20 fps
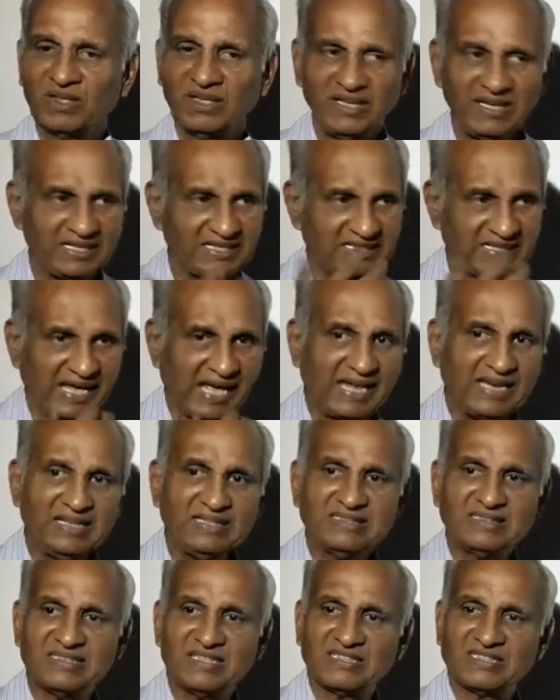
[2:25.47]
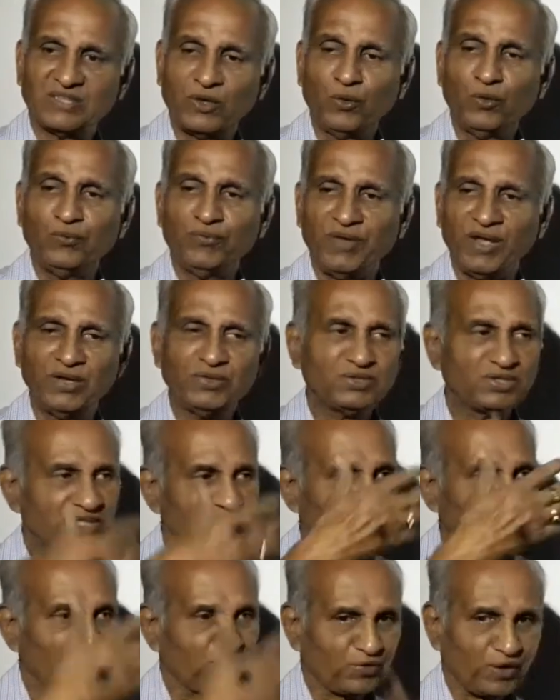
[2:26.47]
it carries the sound waves
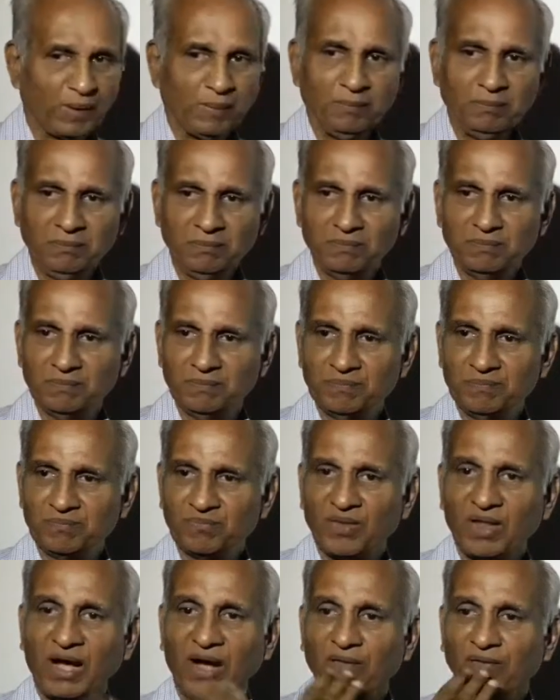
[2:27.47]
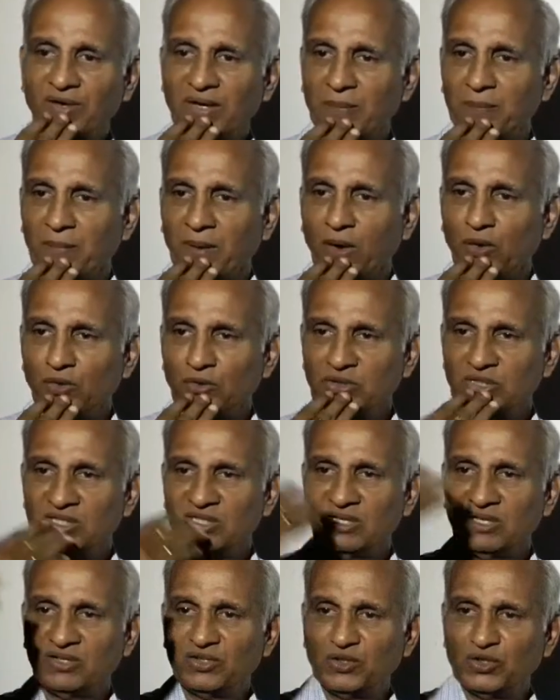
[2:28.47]
from our mouth
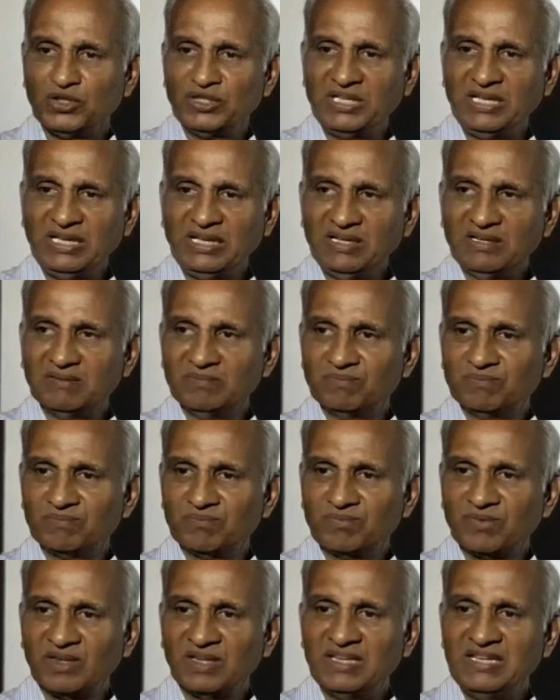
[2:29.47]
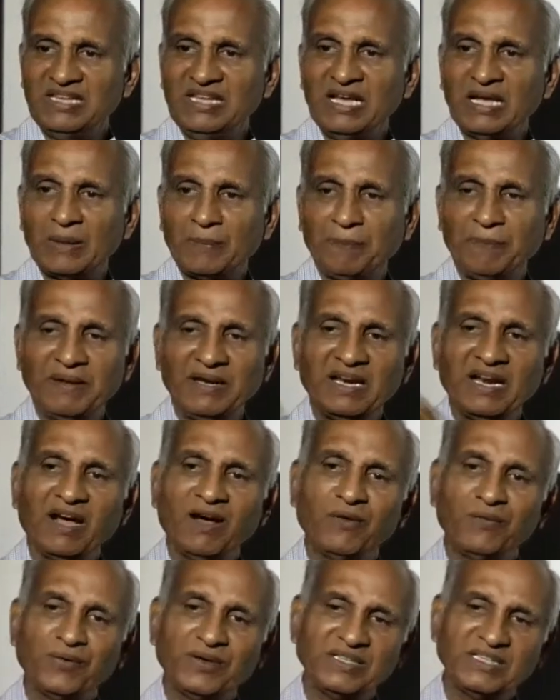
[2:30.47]
to the ear
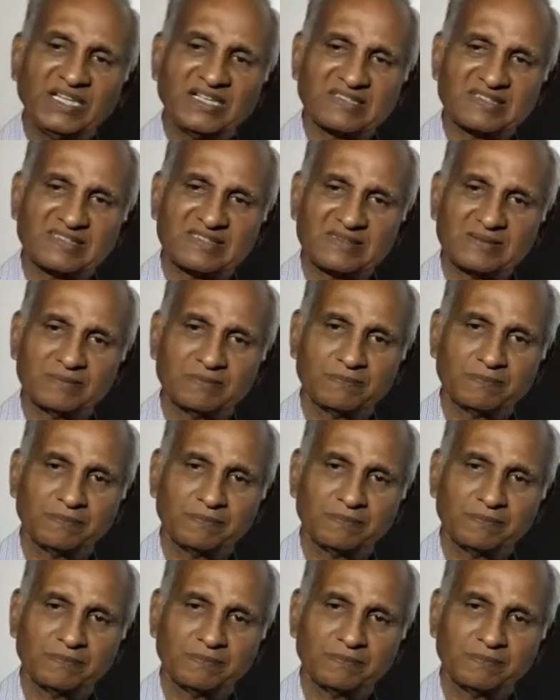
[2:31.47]
pinna of others.